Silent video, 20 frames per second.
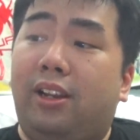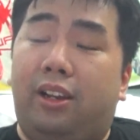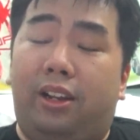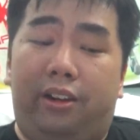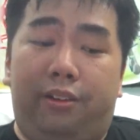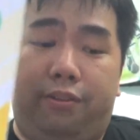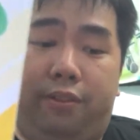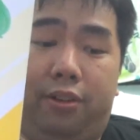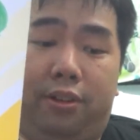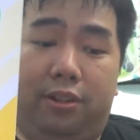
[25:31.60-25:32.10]

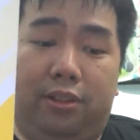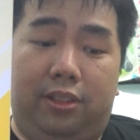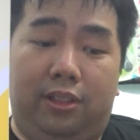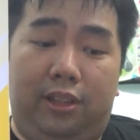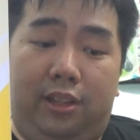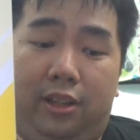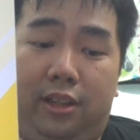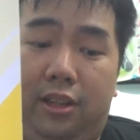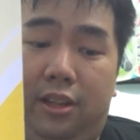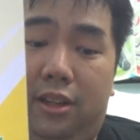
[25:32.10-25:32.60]
and of course
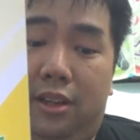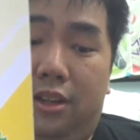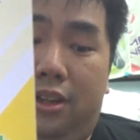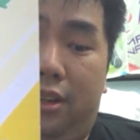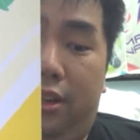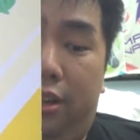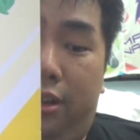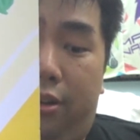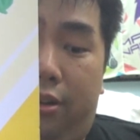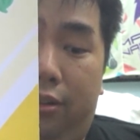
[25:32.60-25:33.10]
the
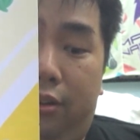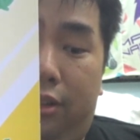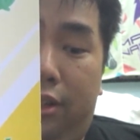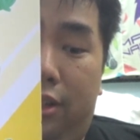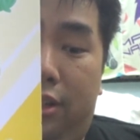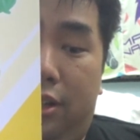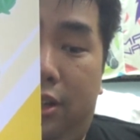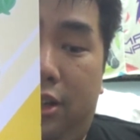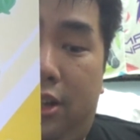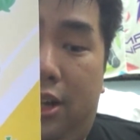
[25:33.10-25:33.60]
the
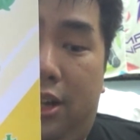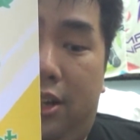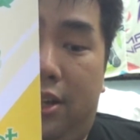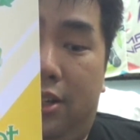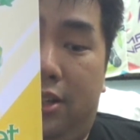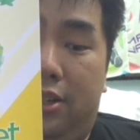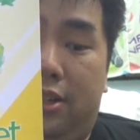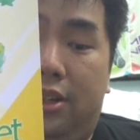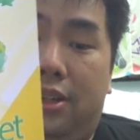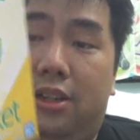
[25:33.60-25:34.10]
alternate
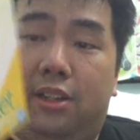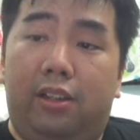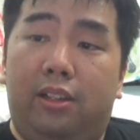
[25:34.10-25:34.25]
color.